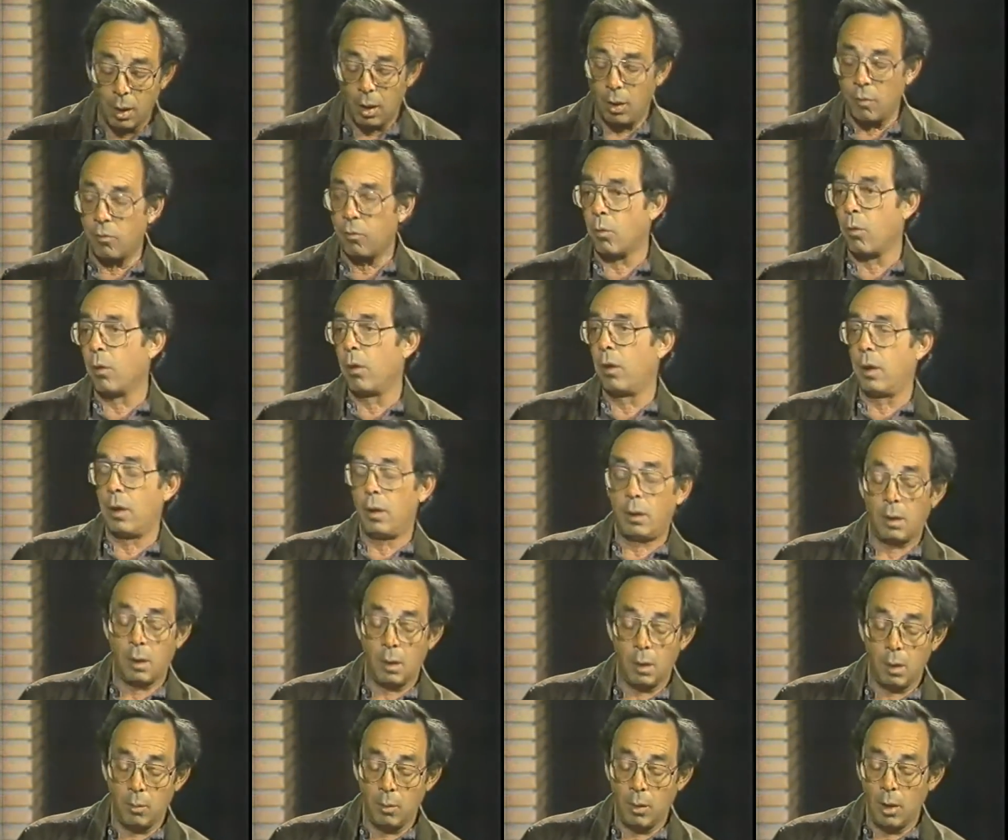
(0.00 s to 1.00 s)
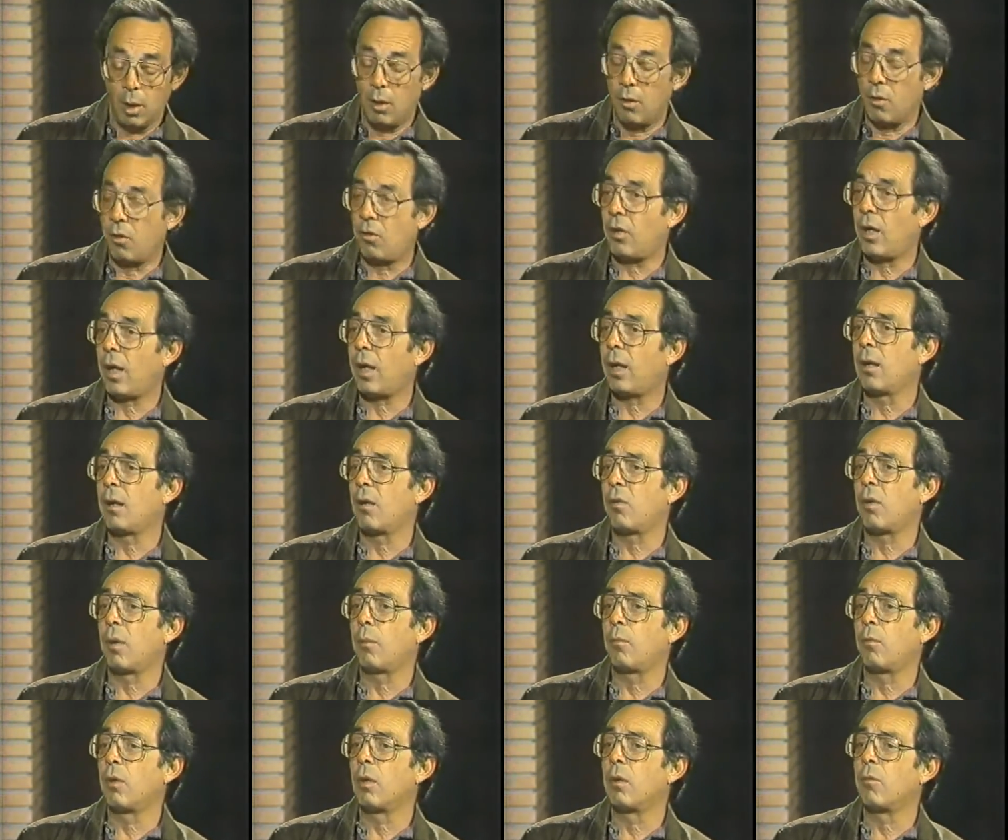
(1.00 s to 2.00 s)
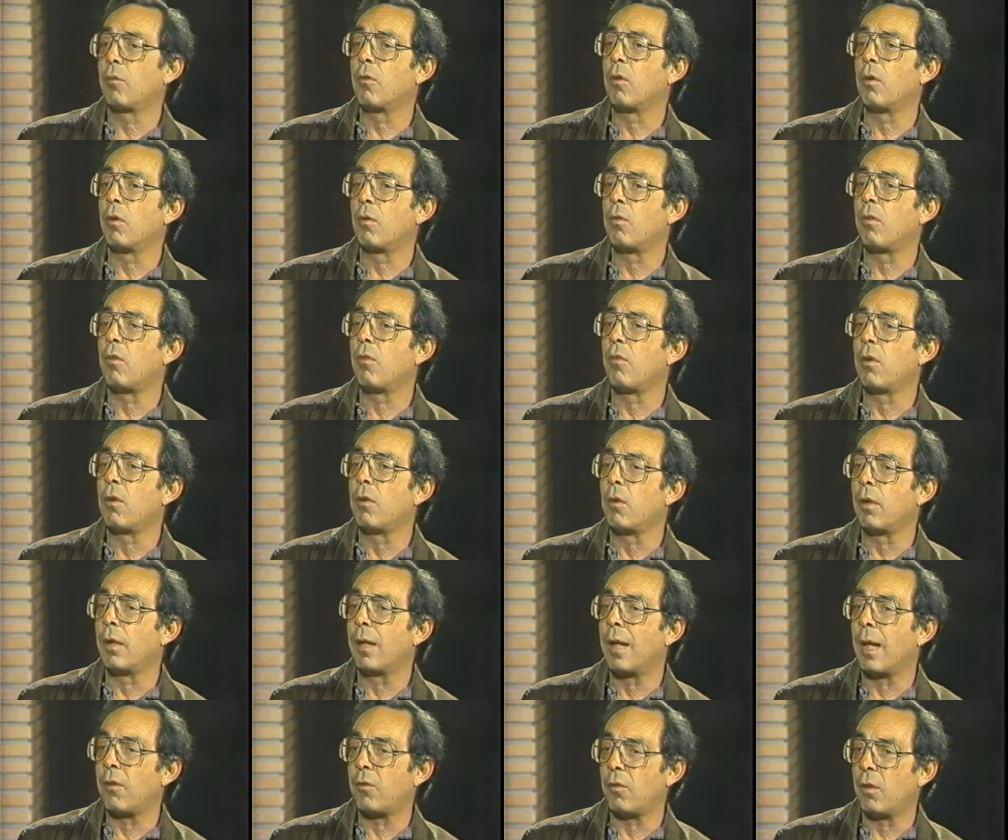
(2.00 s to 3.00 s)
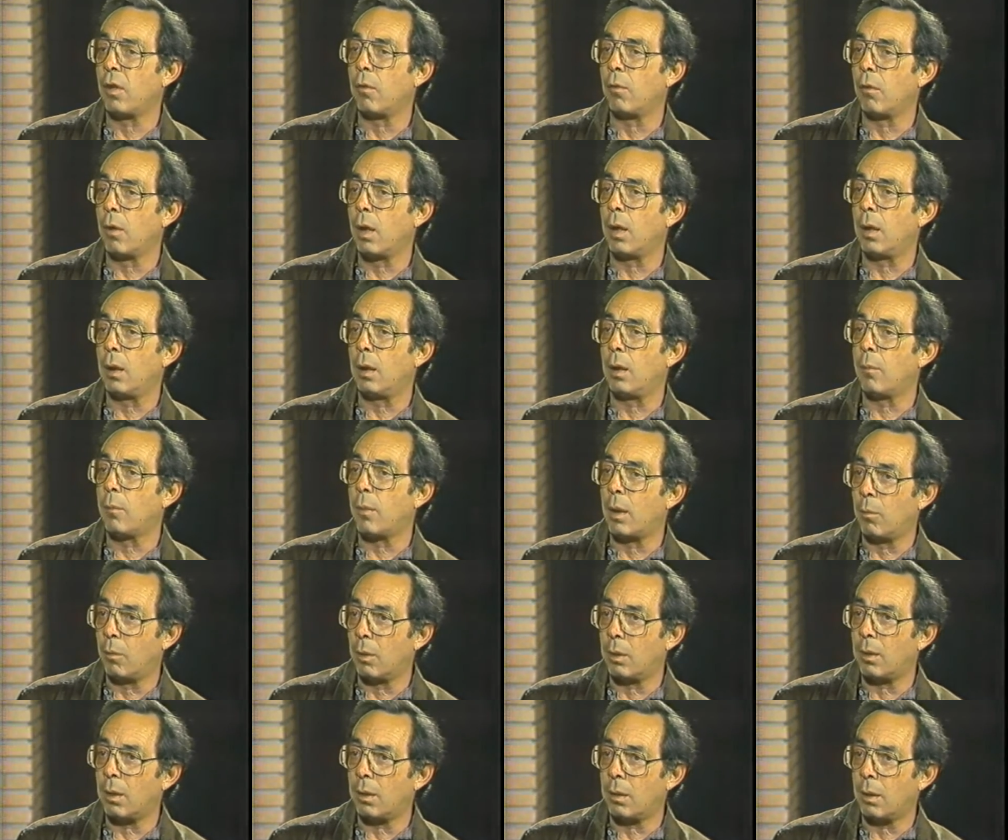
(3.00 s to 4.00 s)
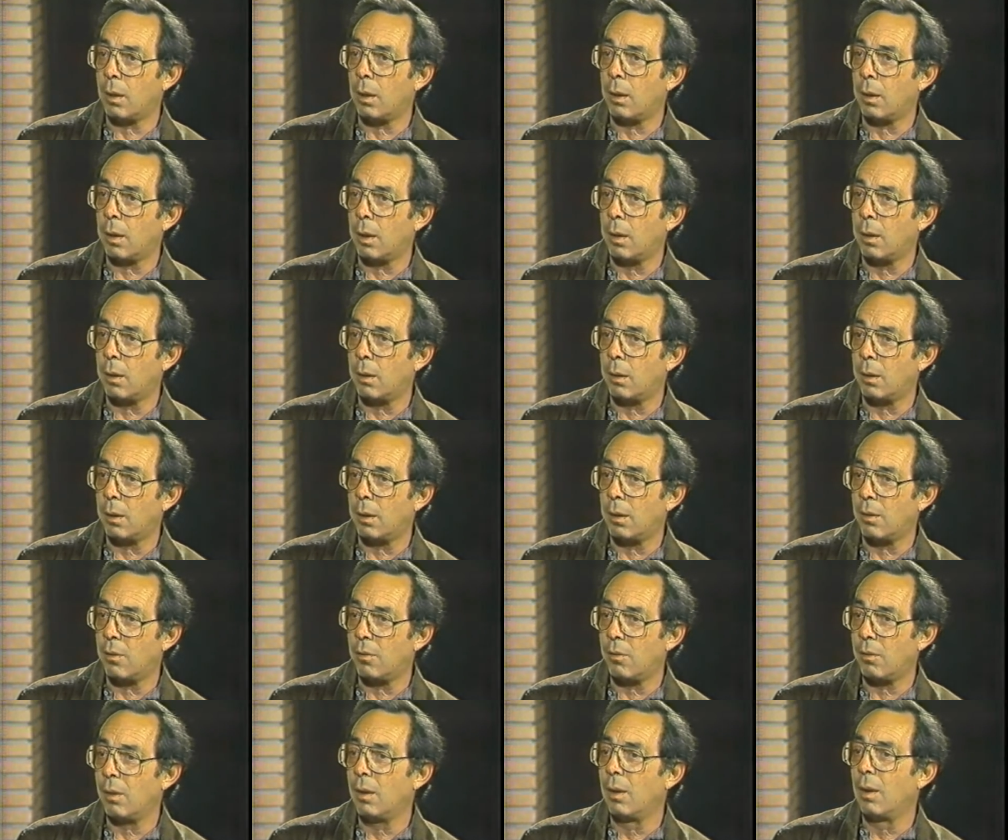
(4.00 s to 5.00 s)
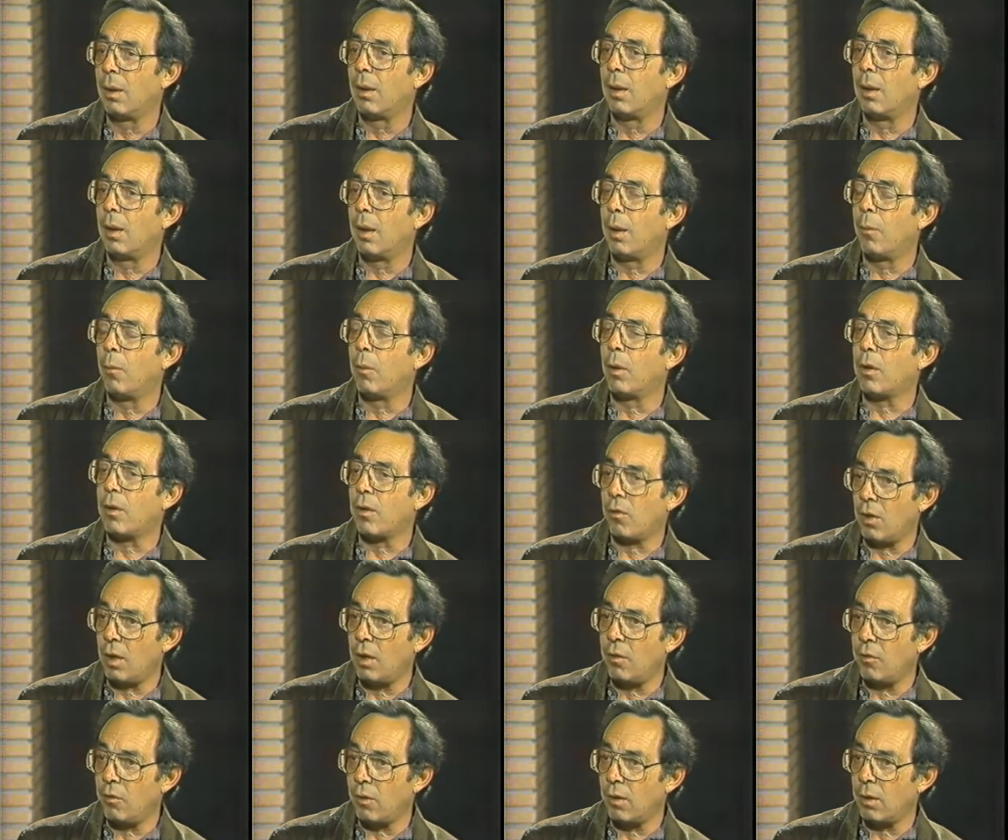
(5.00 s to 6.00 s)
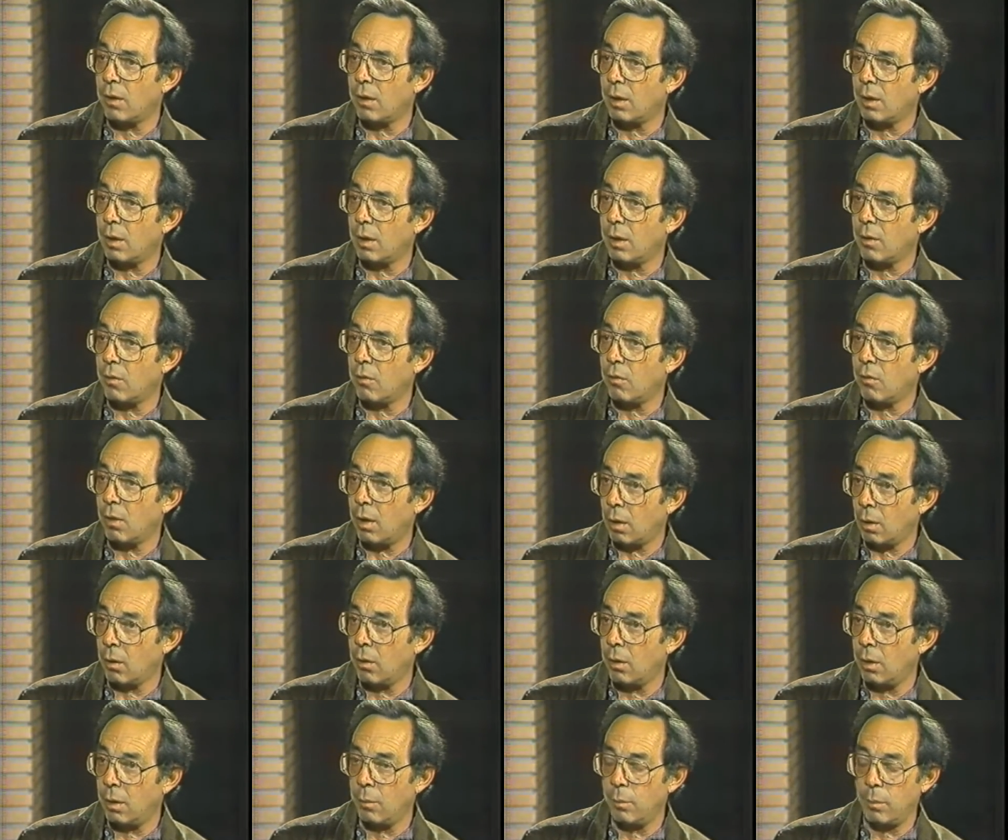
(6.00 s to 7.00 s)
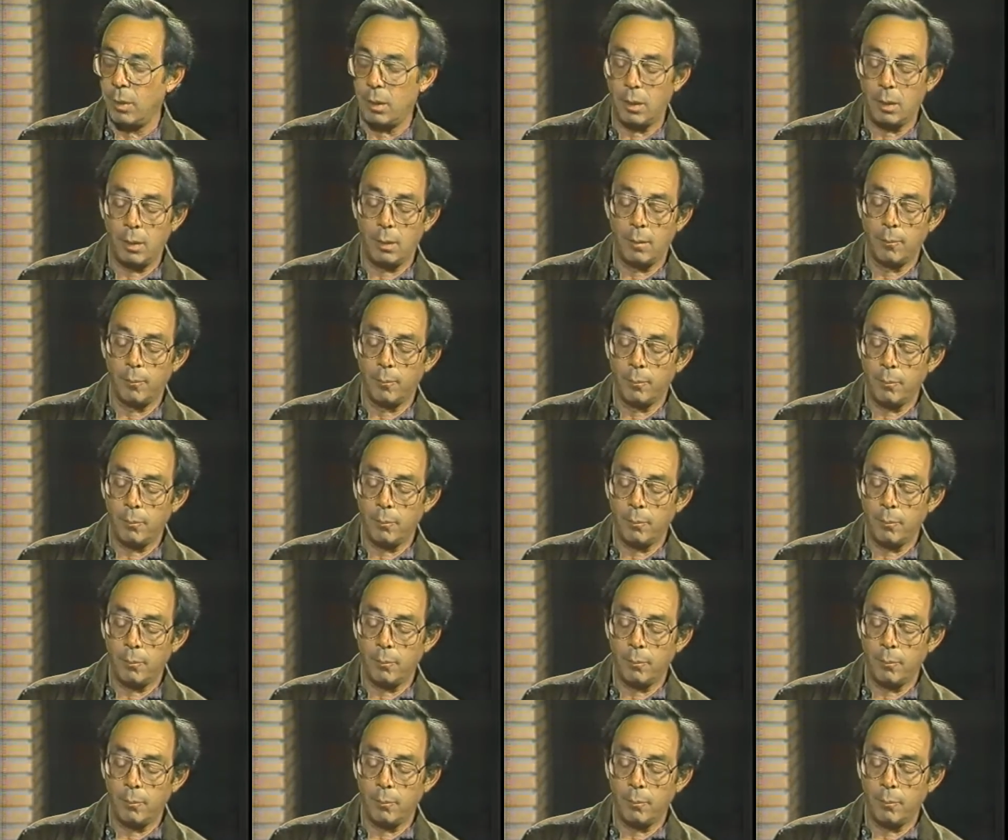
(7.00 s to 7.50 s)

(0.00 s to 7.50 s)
of warning time. The second assumption, of course, is that you're guessing right about what the target areas and what the safe areas are going to be.